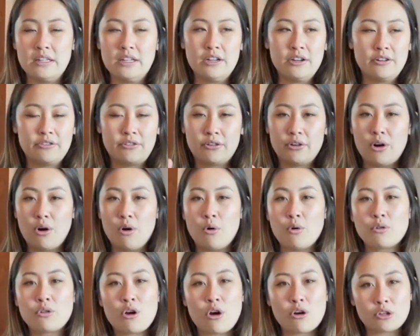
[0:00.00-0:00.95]
for all
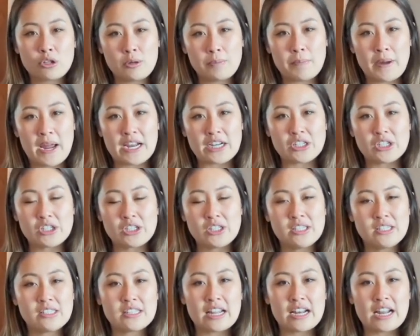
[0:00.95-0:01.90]
the occupations
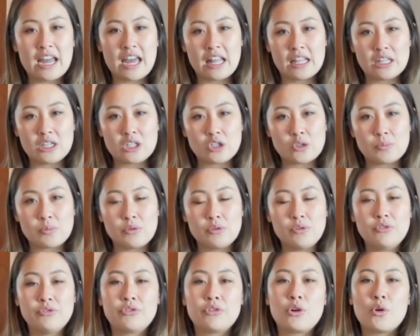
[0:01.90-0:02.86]
that are eligible
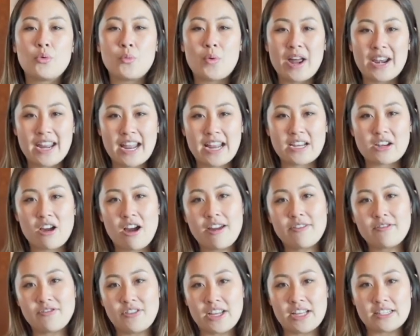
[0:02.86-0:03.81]
for a 189
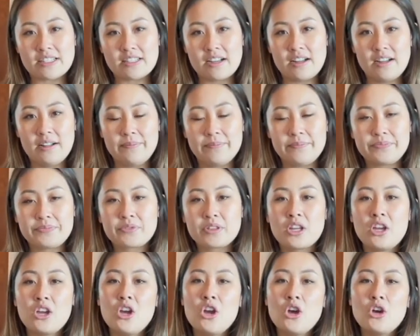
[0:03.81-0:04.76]
visa,
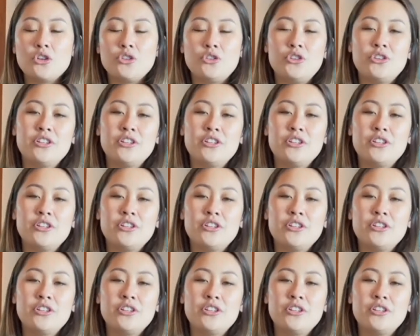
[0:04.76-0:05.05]
you